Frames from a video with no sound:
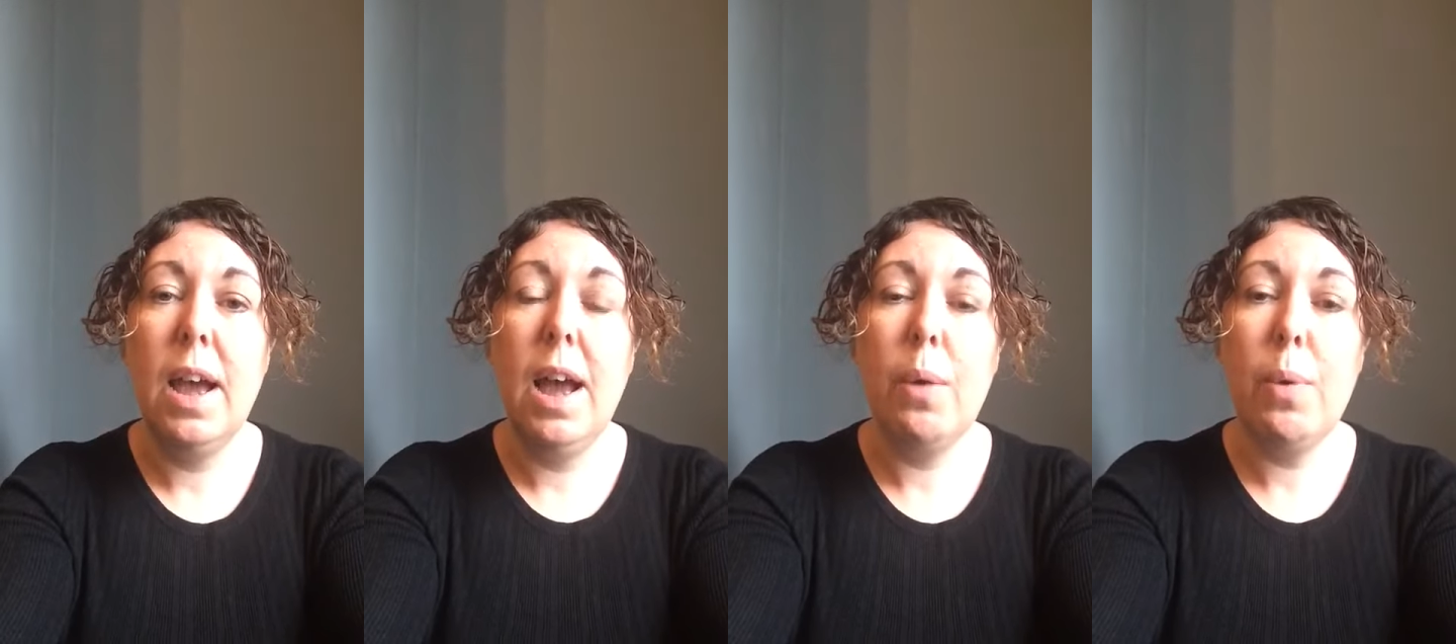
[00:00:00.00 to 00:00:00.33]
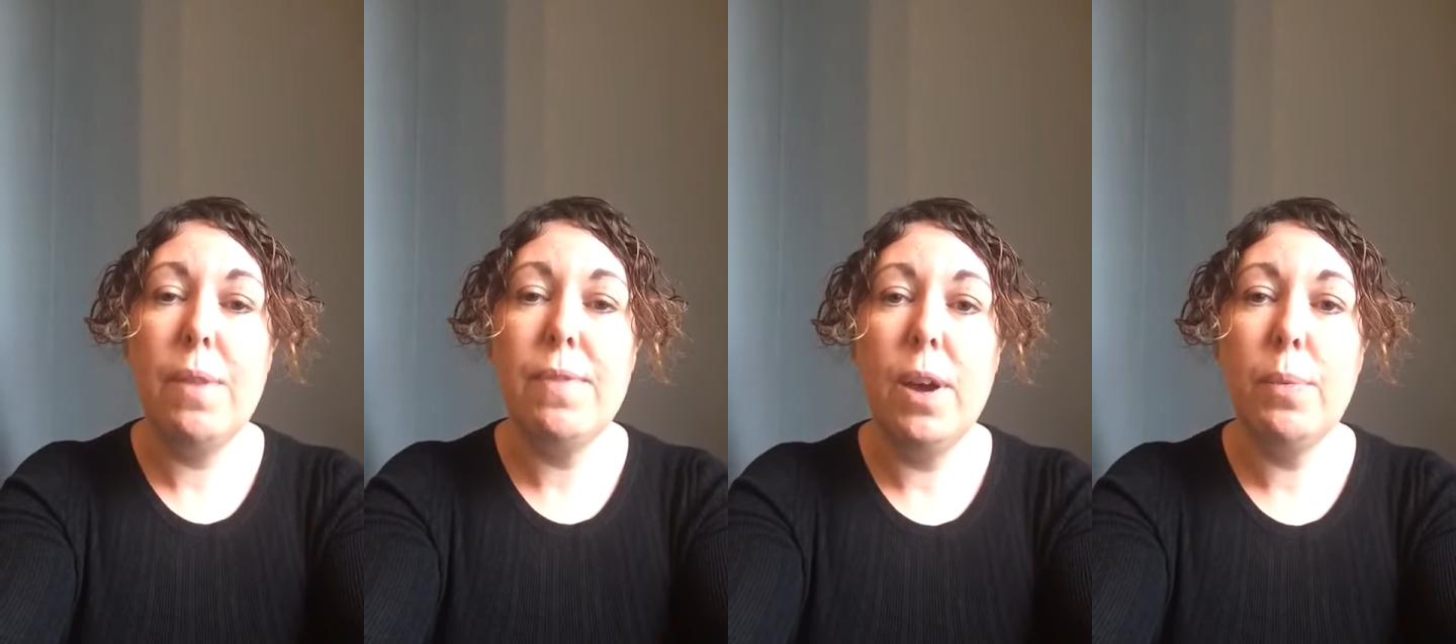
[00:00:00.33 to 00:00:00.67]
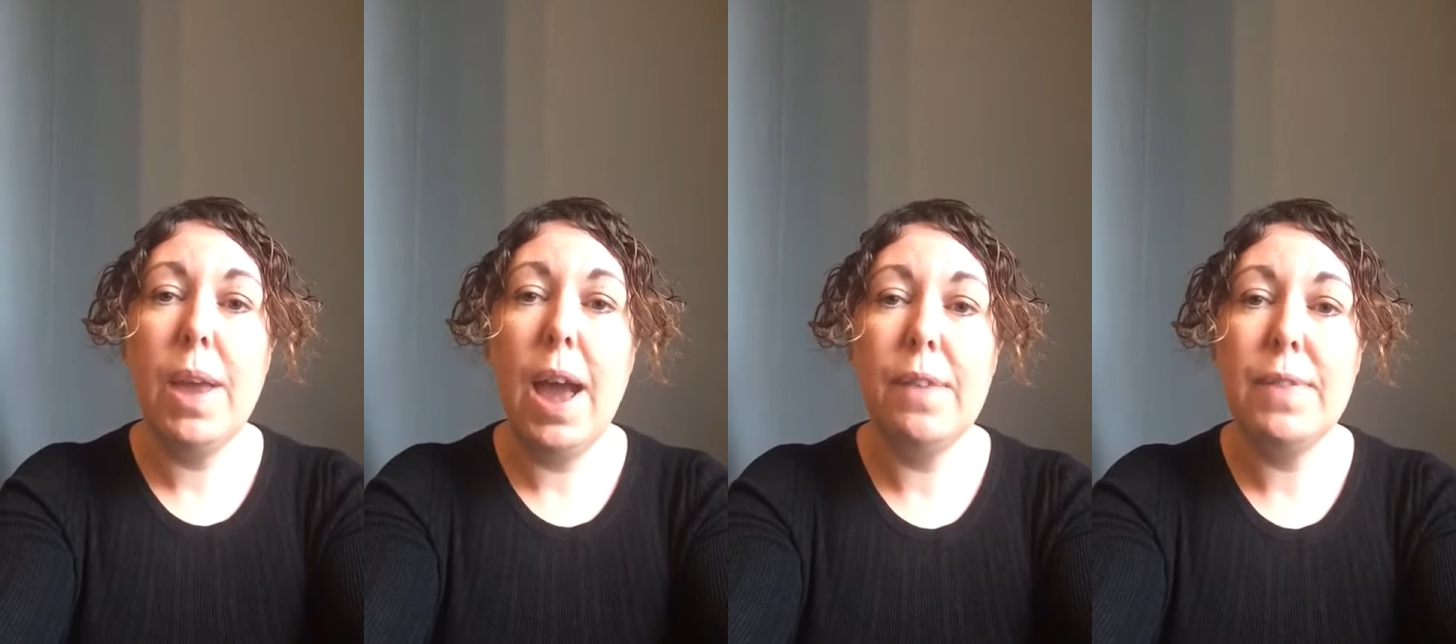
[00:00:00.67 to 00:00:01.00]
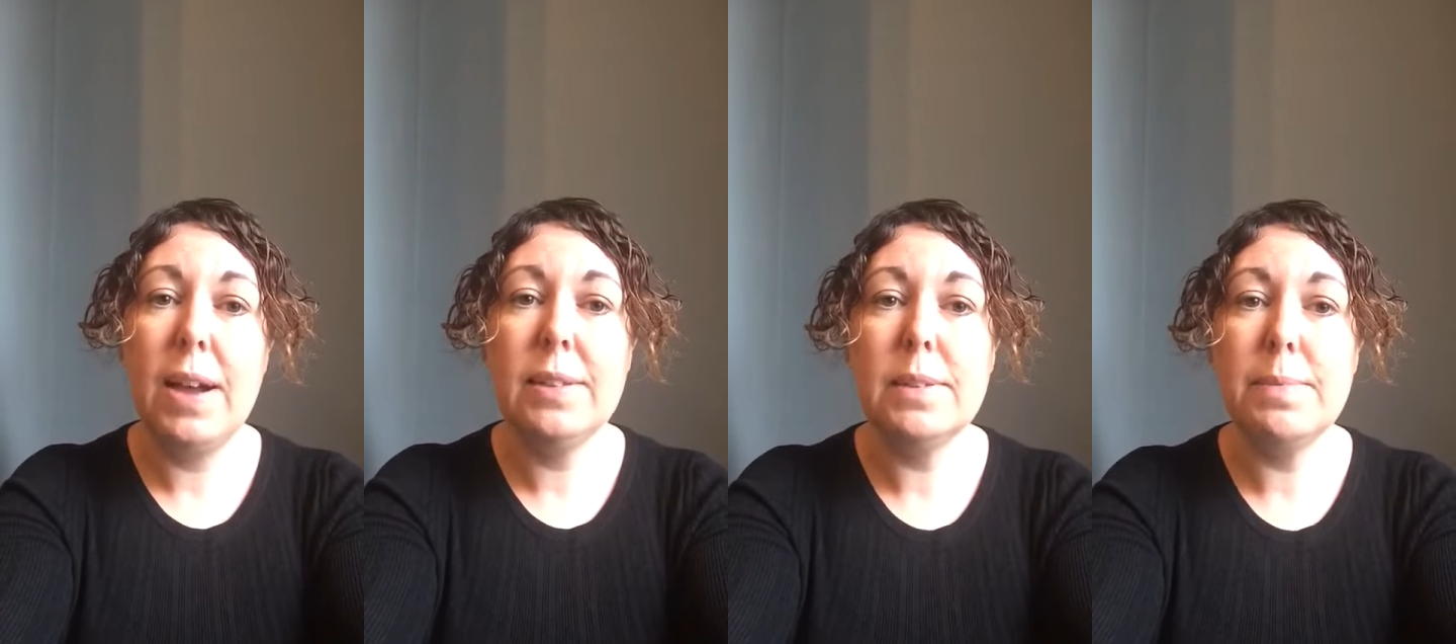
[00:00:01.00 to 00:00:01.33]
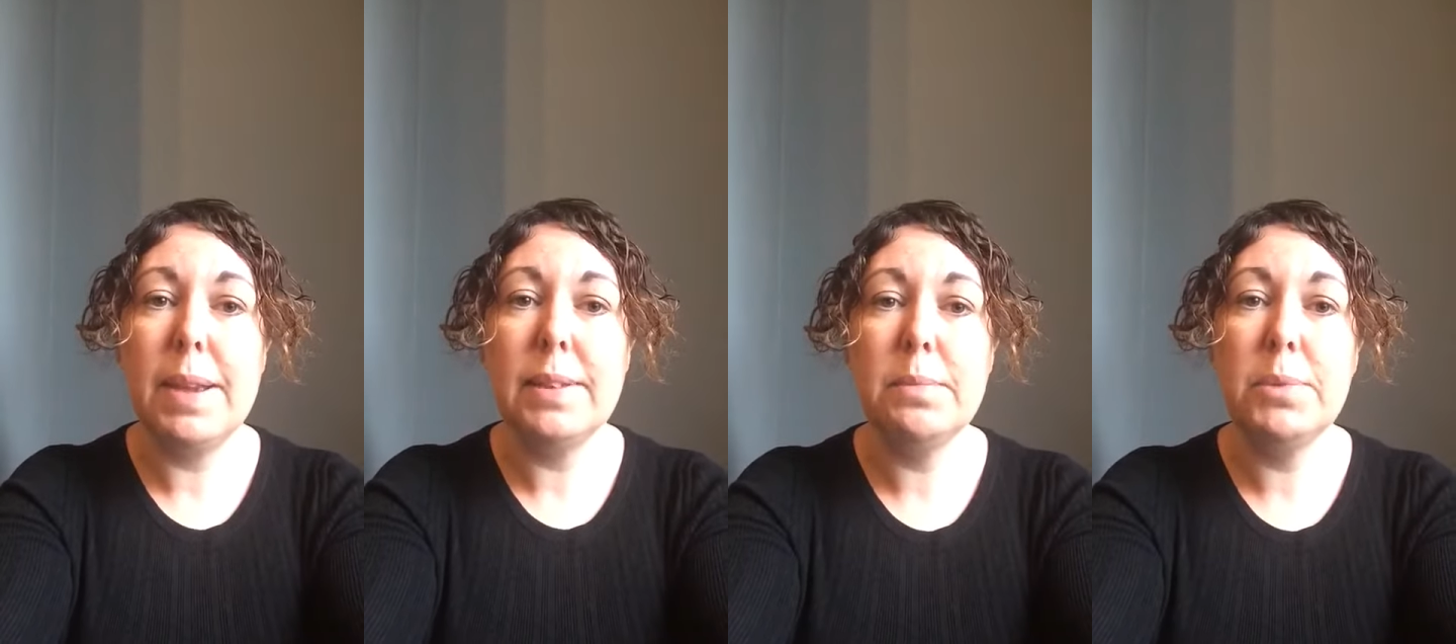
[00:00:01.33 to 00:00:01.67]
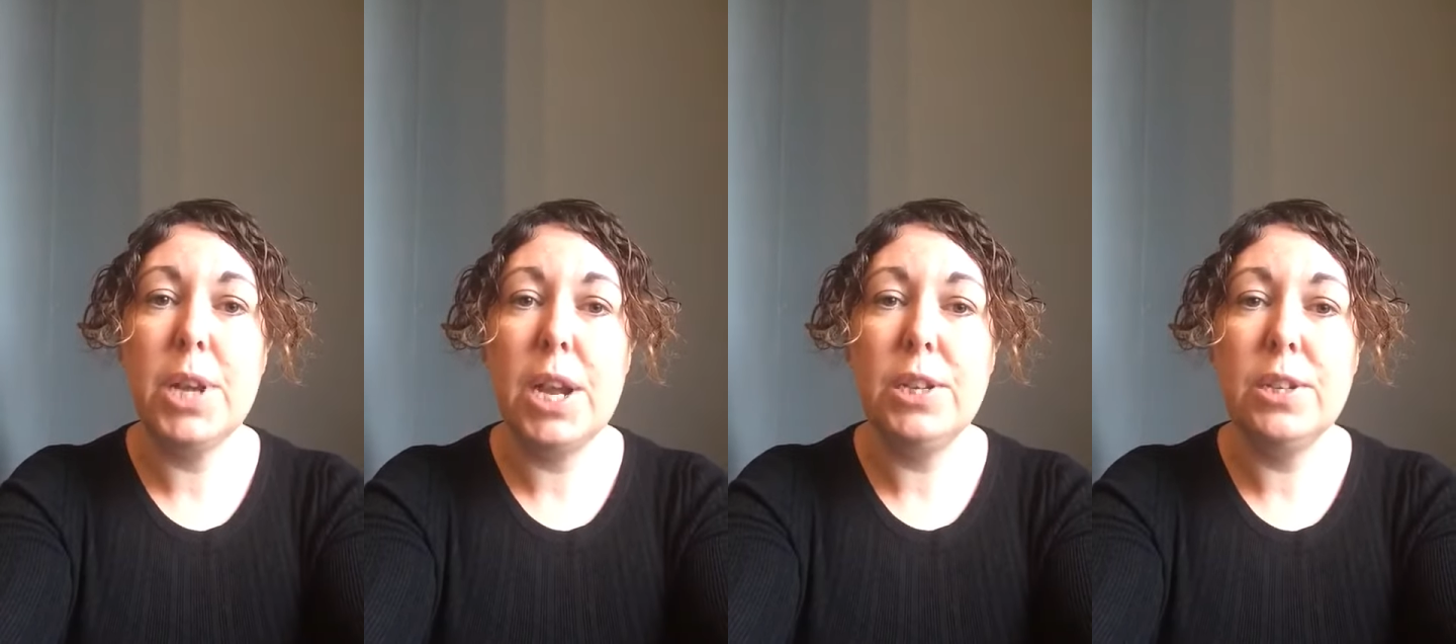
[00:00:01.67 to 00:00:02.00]
However, we have had to make some
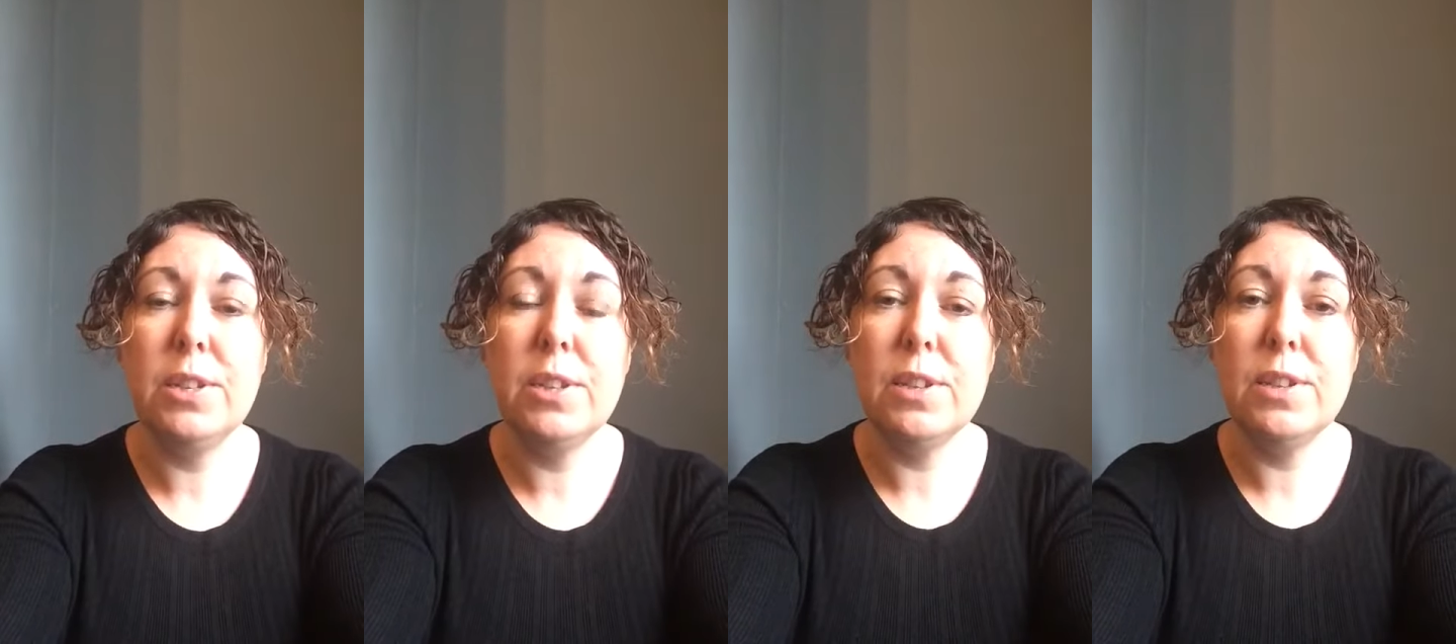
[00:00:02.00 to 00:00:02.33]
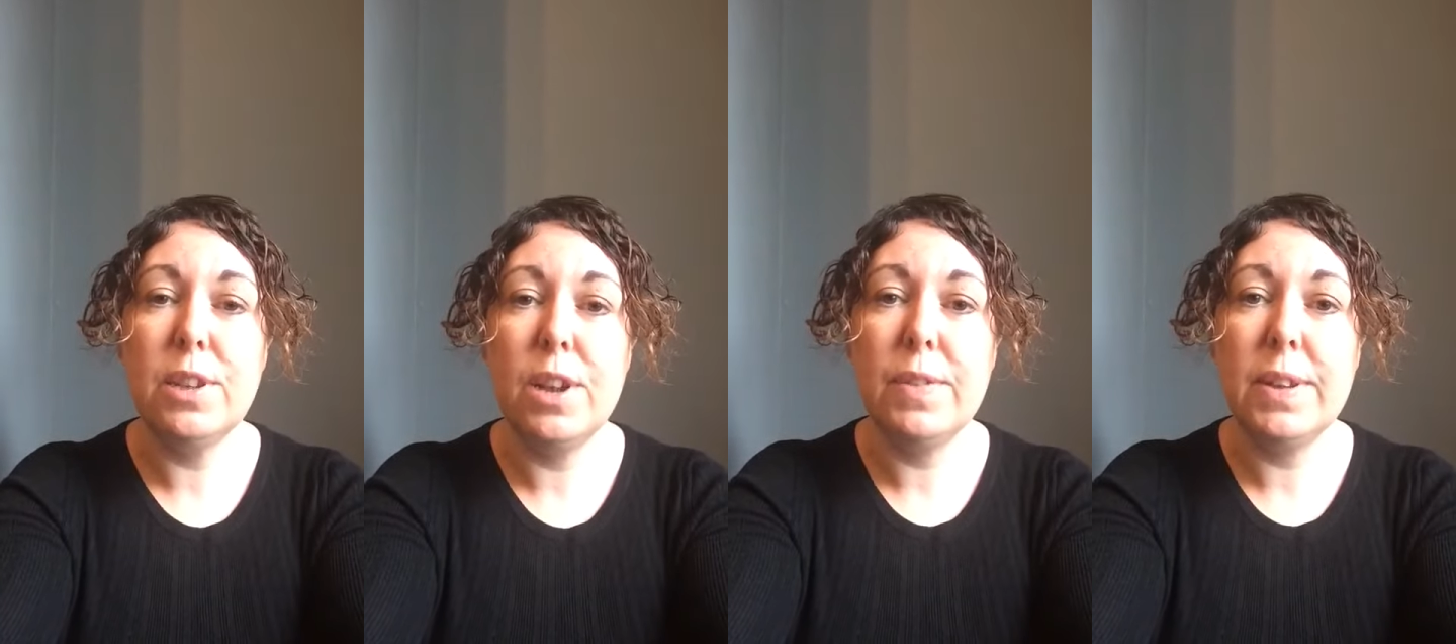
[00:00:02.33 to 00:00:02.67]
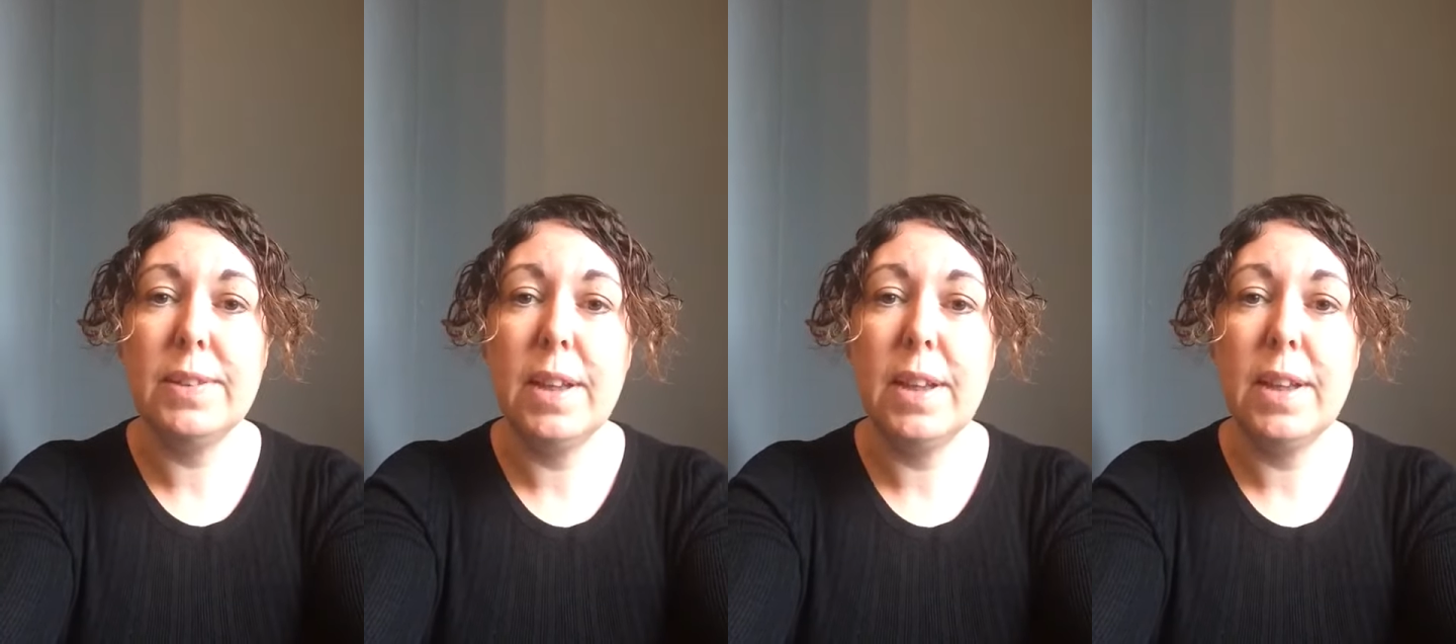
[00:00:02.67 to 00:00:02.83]
changes to the service